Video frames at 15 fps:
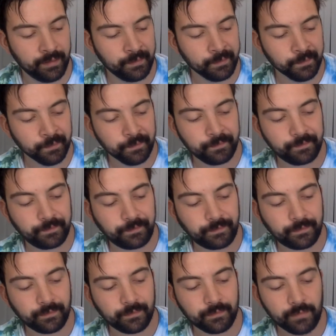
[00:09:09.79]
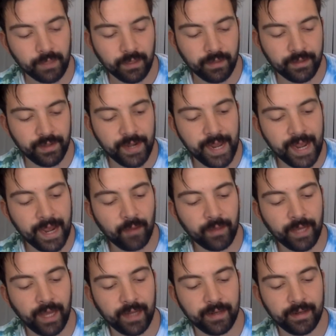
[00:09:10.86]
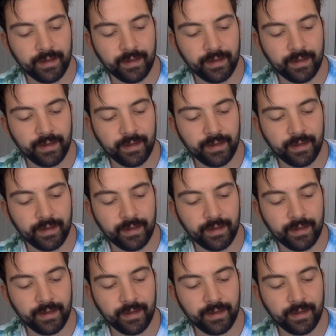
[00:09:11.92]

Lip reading: So now we got.